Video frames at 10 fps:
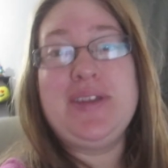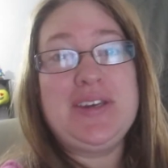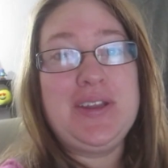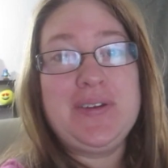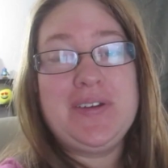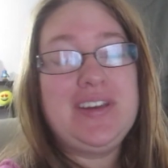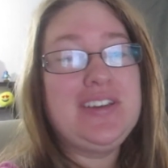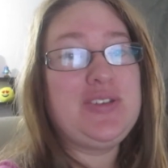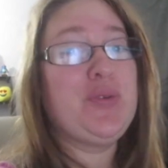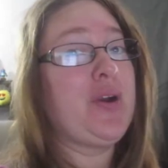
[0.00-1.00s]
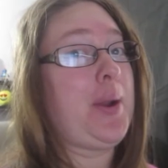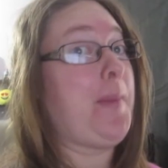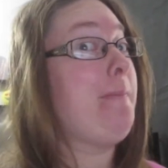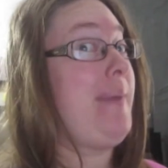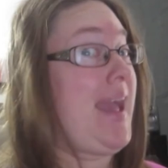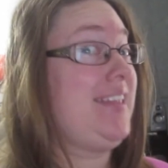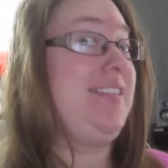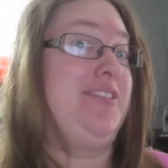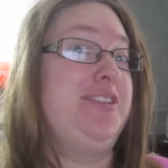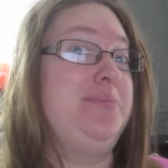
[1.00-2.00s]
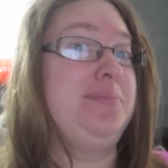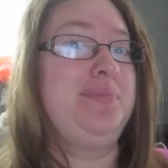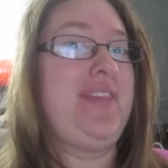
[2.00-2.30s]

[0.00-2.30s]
been doing to our bathroom.